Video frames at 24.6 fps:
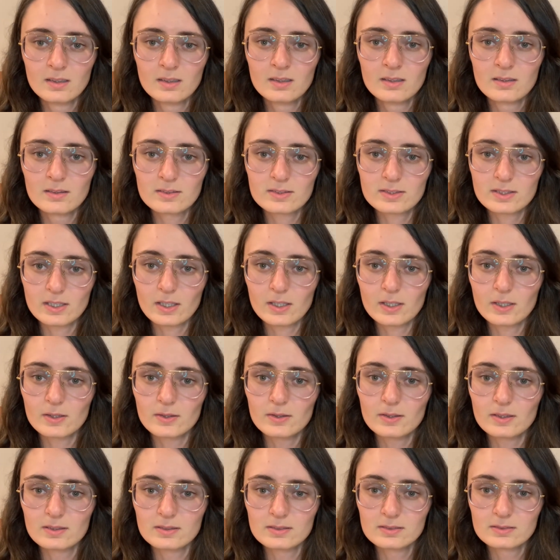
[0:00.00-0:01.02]

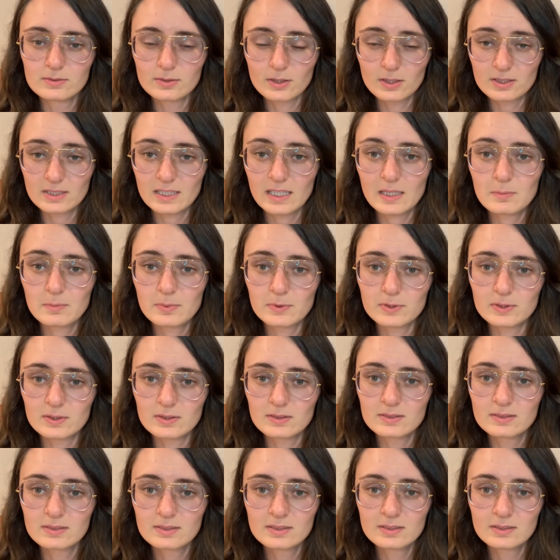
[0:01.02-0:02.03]
So, for
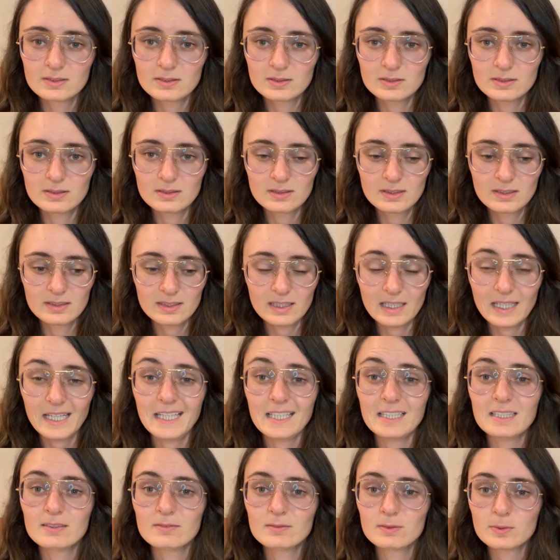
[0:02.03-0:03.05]
example, the
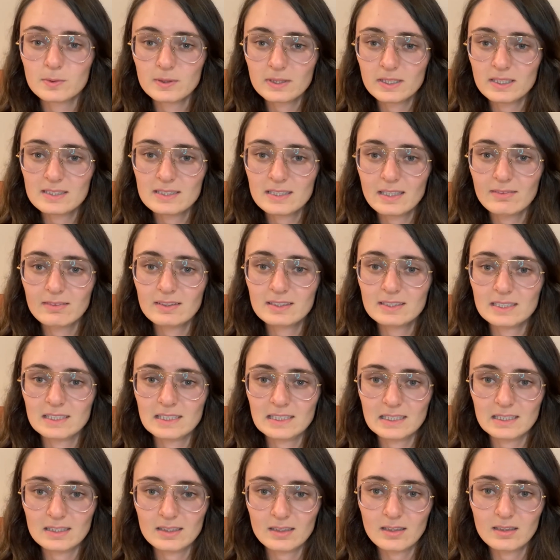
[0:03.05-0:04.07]
end of
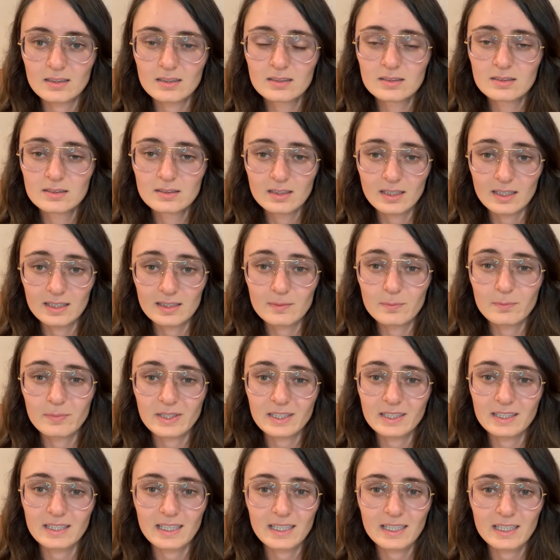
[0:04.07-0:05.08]
2017 and the
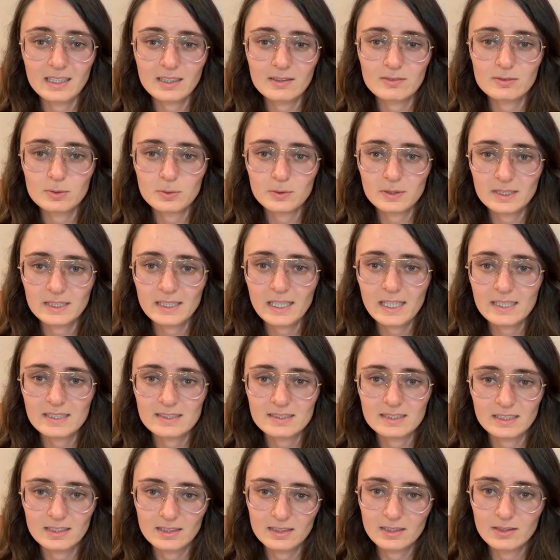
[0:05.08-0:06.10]
beginning of
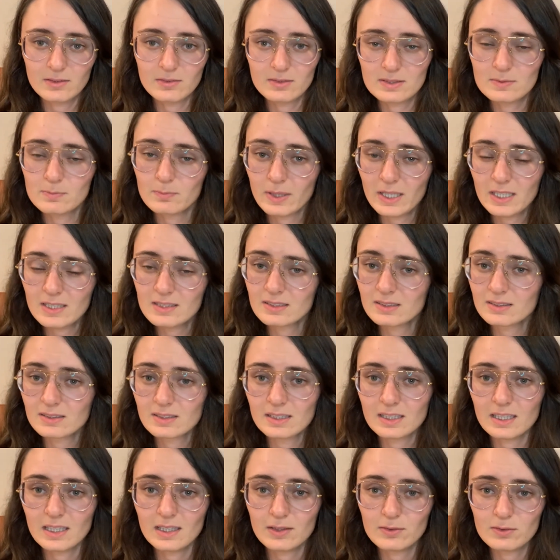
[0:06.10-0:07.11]
2018, it
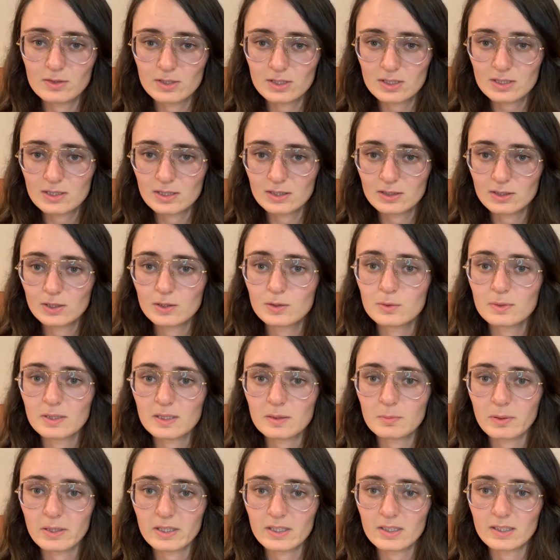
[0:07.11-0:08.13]
was just a 2-week
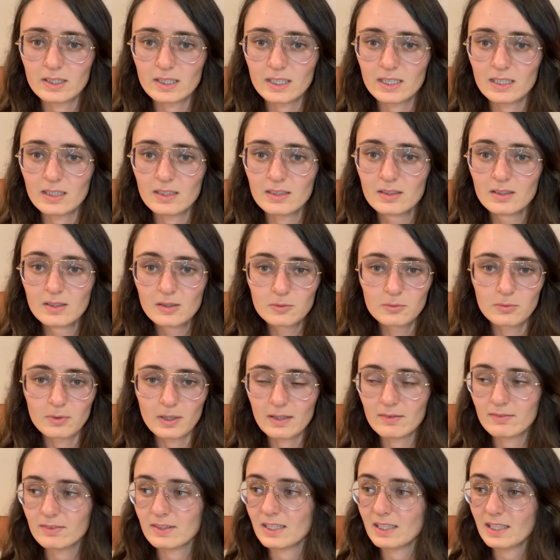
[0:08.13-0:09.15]
period where
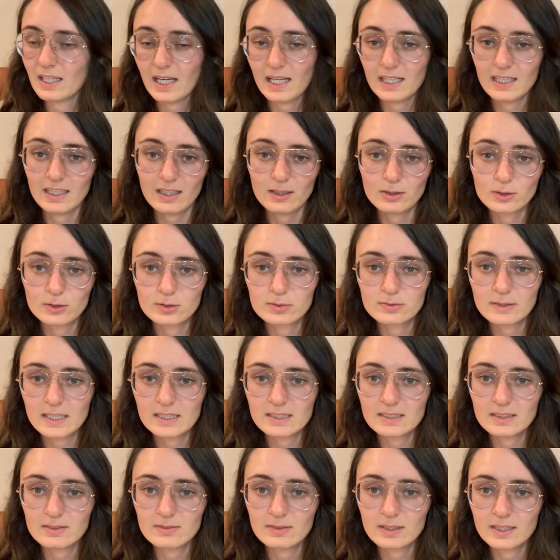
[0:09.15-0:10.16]
everything had a
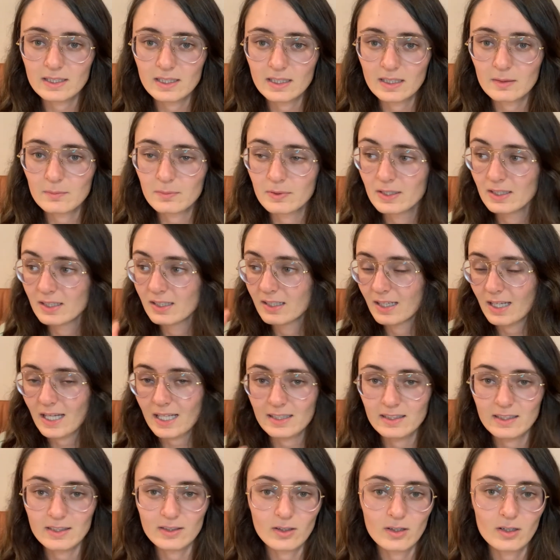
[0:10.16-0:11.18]
crazy run up and
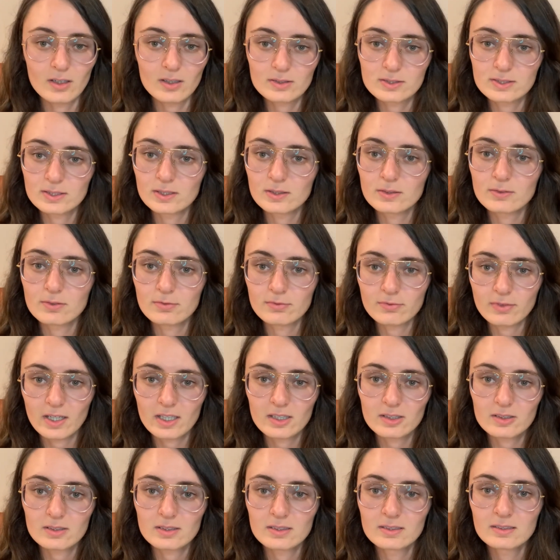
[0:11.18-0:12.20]
then also
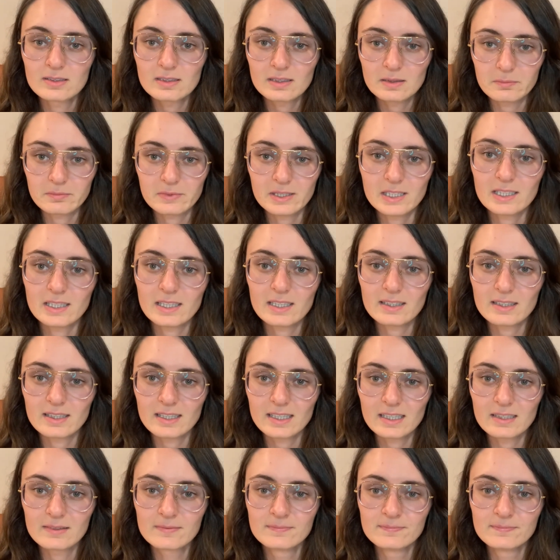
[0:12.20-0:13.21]
fell immediately.